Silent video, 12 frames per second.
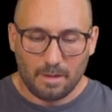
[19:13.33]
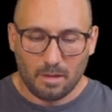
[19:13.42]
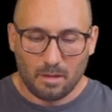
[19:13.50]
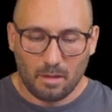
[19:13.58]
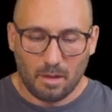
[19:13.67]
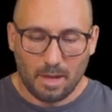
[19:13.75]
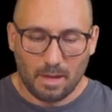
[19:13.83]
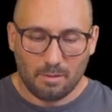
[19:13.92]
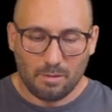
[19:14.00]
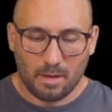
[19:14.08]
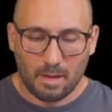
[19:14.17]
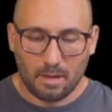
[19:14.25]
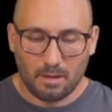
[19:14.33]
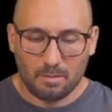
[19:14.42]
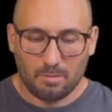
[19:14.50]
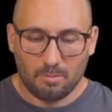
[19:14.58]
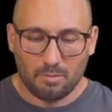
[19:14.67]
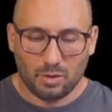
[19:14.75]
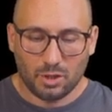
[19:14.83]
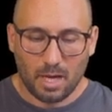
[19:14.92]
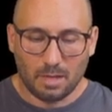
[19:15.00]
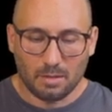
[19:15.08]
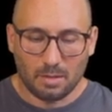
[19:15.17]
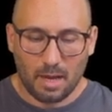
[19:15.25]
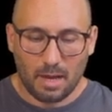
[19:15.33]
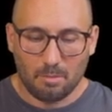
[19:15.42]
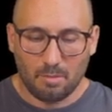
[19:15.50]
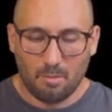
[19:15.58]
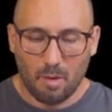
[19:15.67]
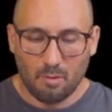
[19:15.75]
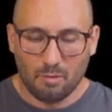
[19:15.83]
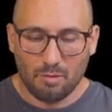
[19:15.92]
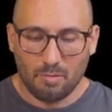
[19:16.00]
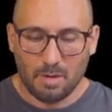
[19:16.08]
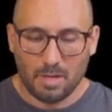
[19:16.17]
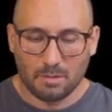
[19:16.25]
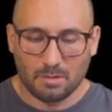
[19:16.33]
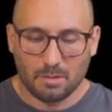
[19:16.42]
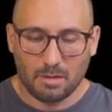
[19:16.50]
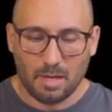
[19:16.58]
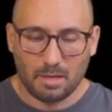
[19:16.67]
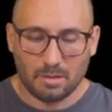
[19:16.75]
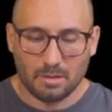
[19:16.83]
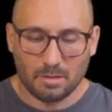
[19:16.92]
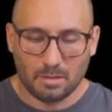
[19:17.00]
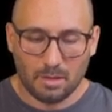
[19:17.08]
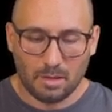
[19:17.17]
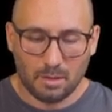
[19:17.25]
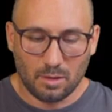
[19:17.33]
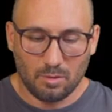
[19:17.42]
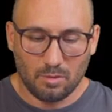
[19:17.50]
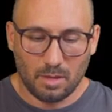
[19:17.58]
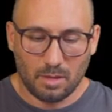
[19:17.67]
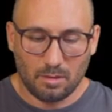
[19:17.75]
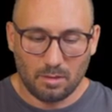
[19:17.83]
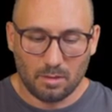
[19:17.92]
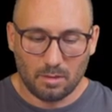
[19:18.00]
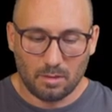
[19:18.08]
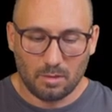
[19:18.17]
length, and chart type both means that it's including the